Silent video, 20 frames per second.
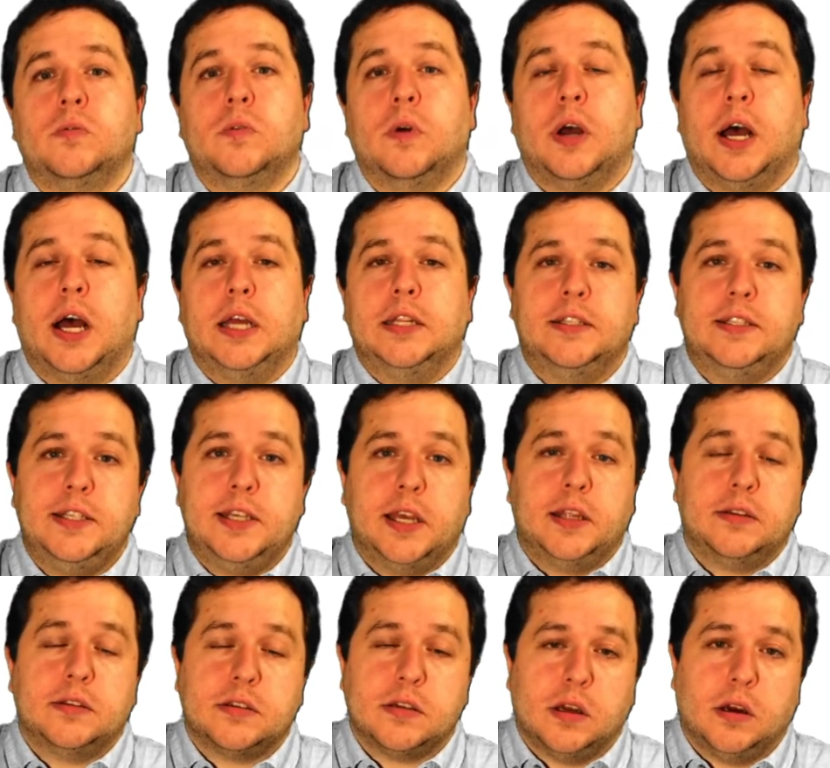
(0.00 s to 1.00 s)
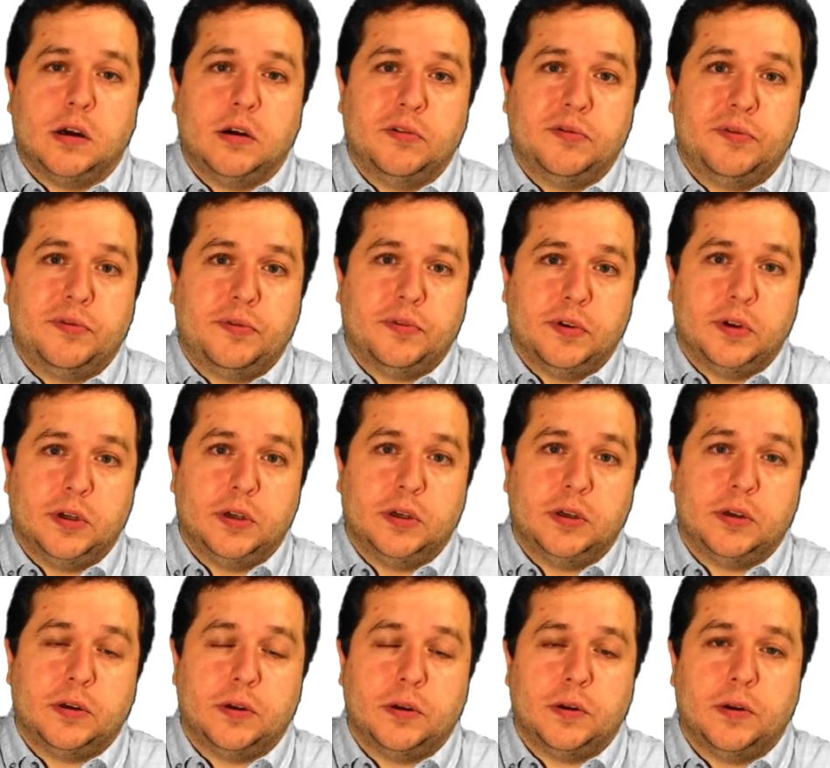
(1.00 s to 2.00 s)
At the end of
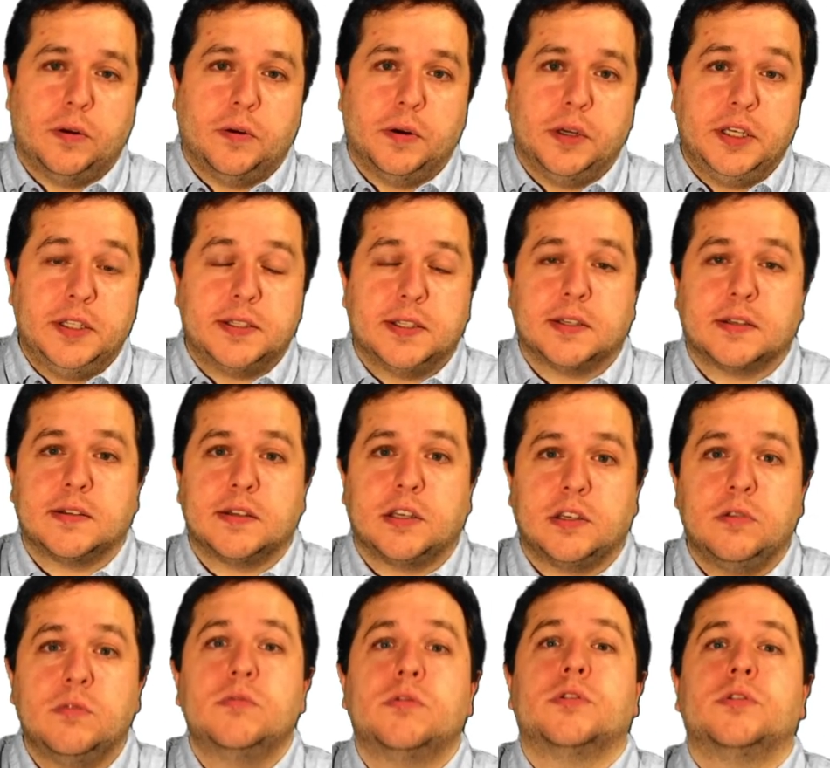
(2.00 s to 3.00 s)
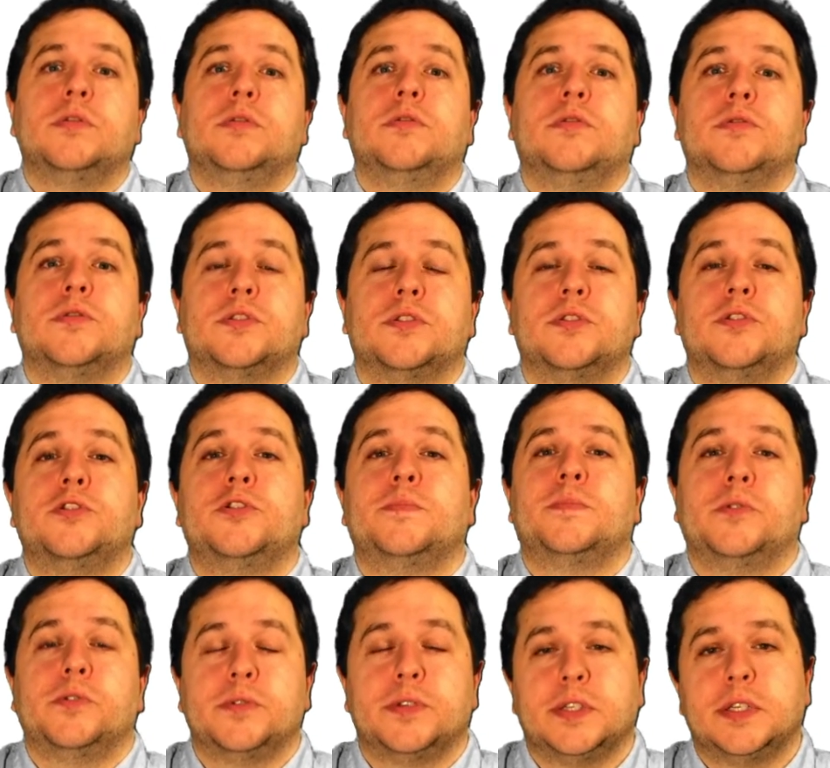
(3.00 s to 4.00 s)
its execution, the search
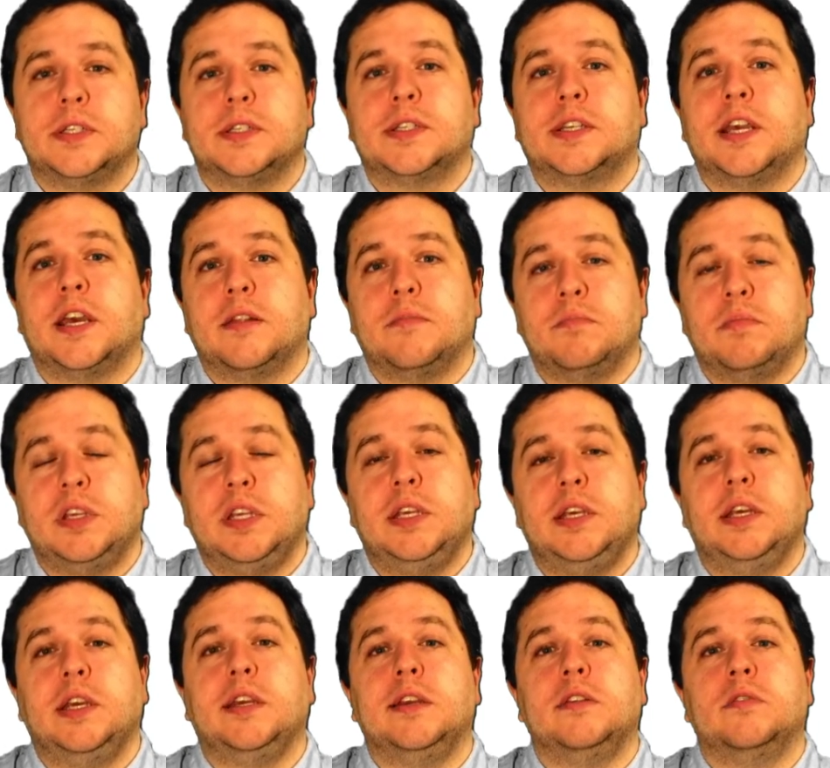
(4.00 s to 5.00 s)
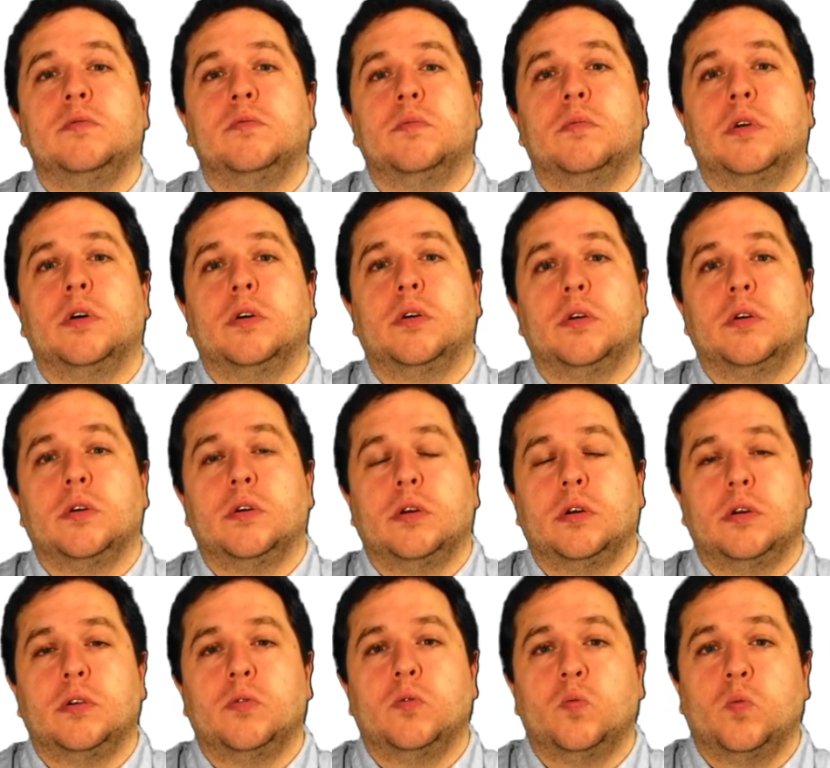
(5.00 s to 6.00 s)
process can be in
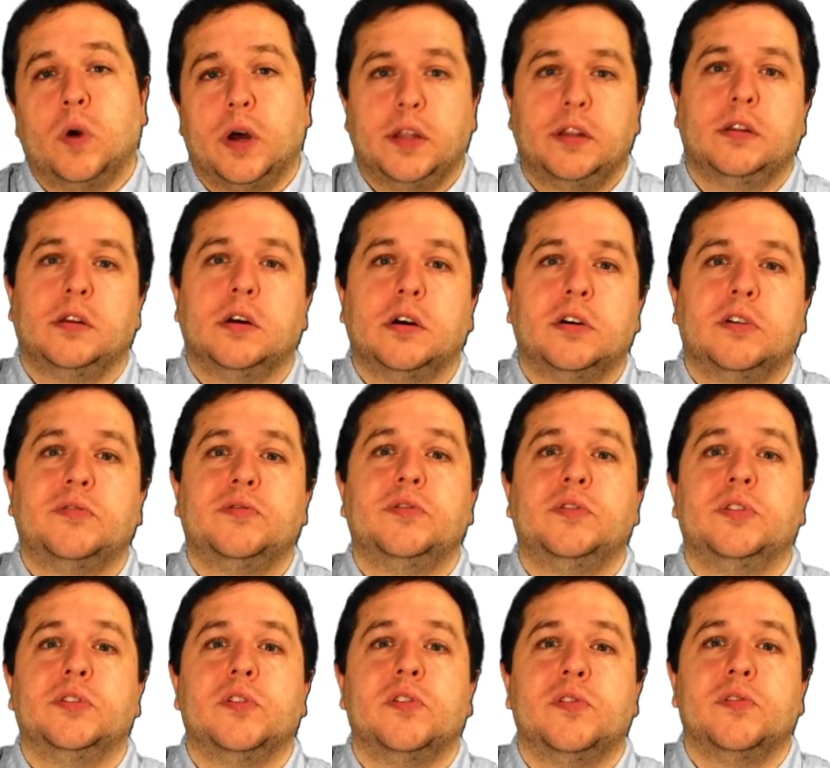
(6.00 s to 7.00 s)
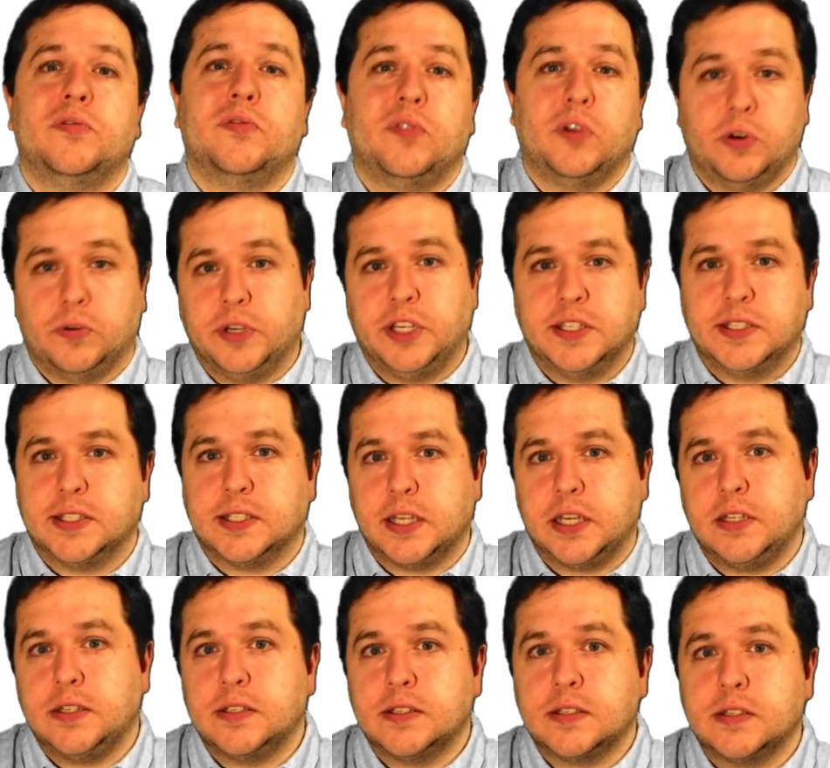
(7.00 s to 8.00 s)
one of the following
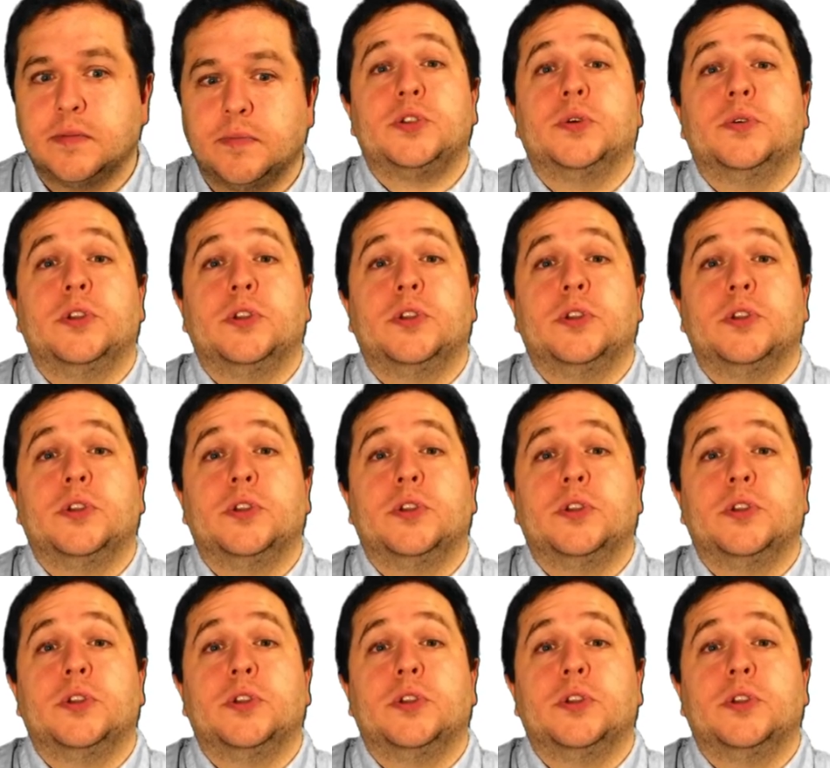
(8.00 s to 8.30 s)
states.